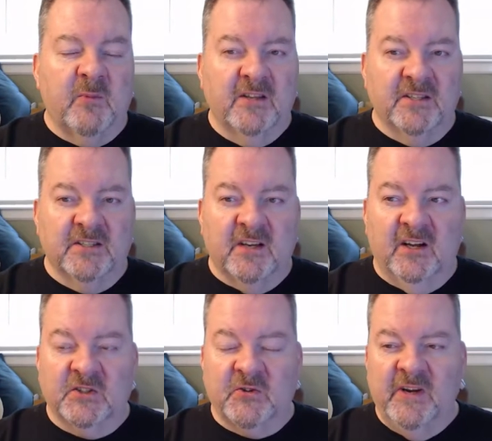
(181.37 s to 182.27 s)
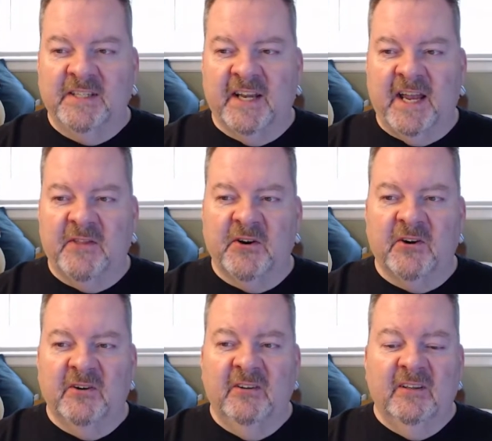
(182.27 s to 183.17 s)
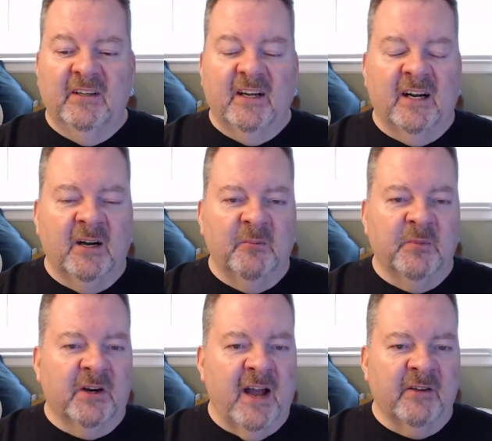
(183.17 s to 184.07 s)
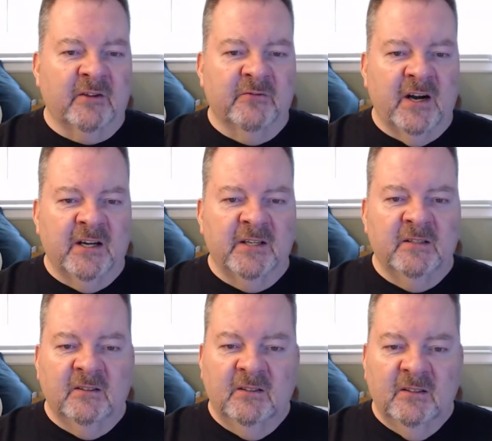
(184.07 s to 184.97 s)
presence on screen together. They're having fun.